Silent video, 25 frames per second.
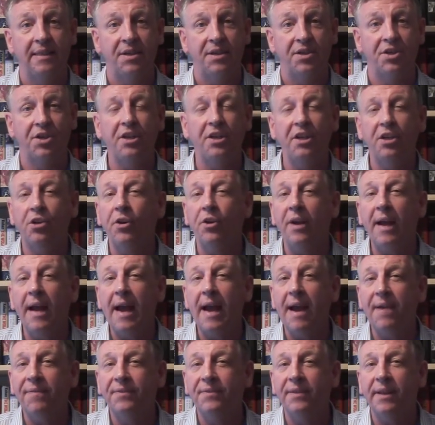So you're going
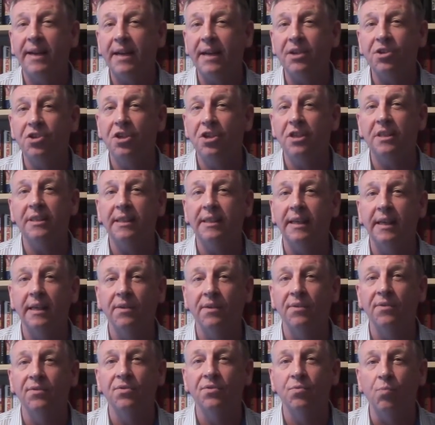to have to ask
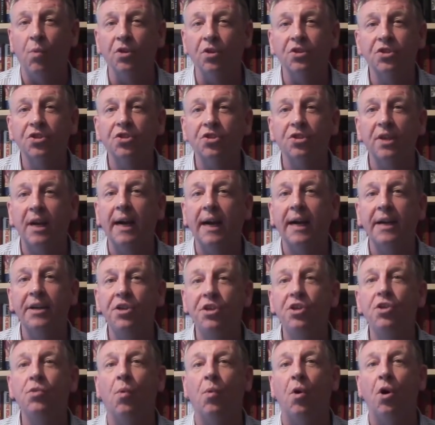yourselves, what side are
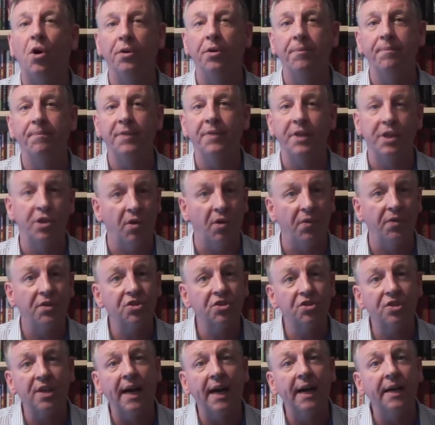you on? You're on the
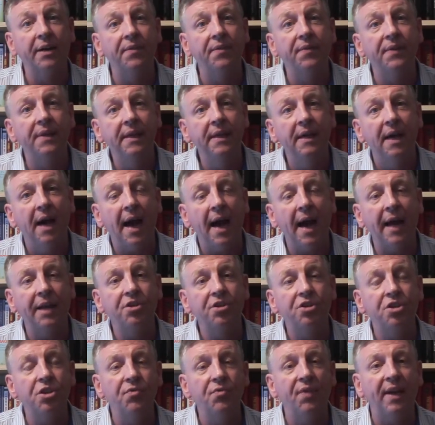side of the
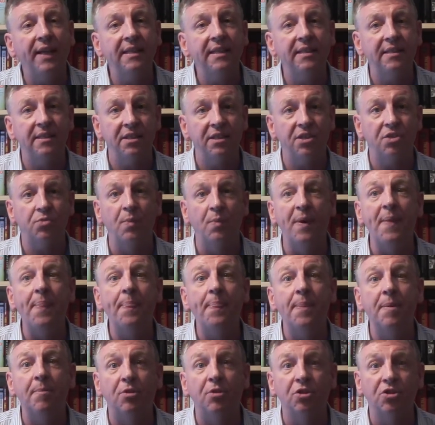anti-racists
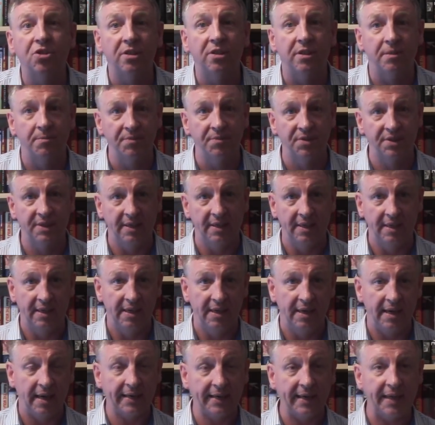with the Muslims
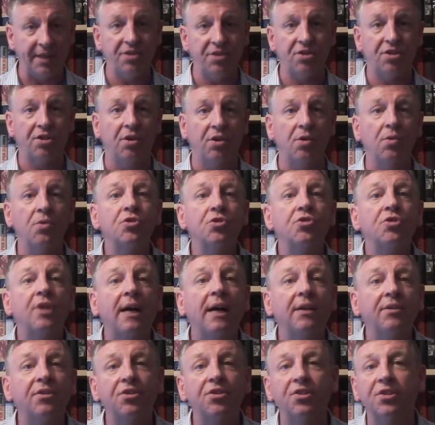against those
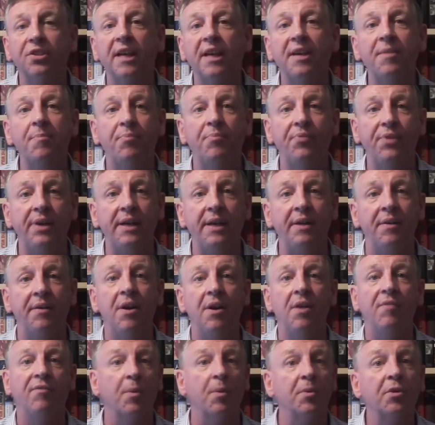trying to save Britain
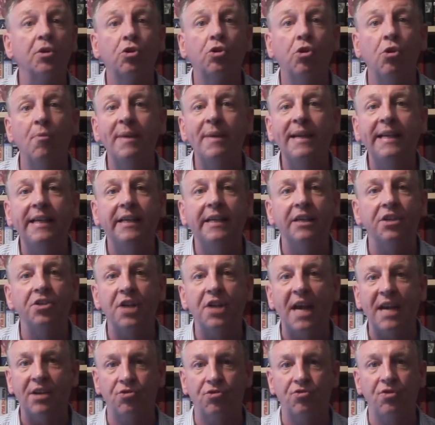from the coming
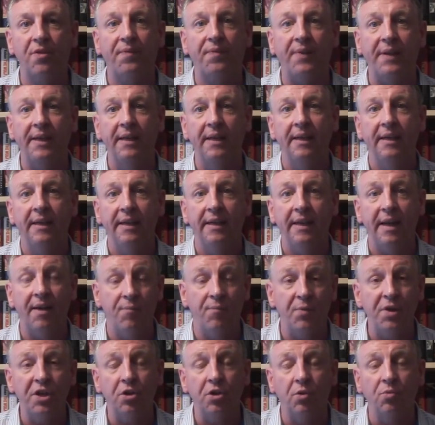catastrophe
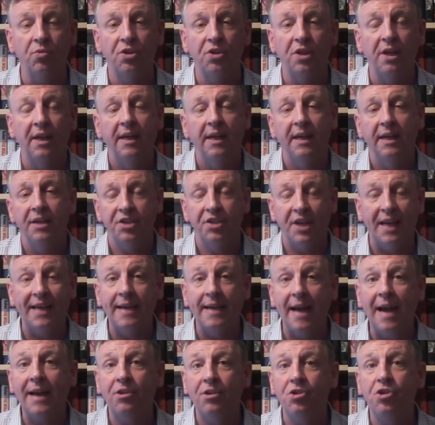if we don't
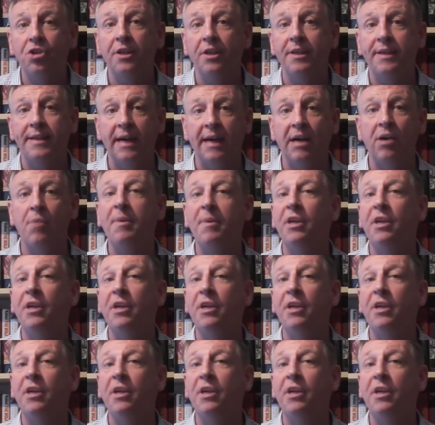take action now.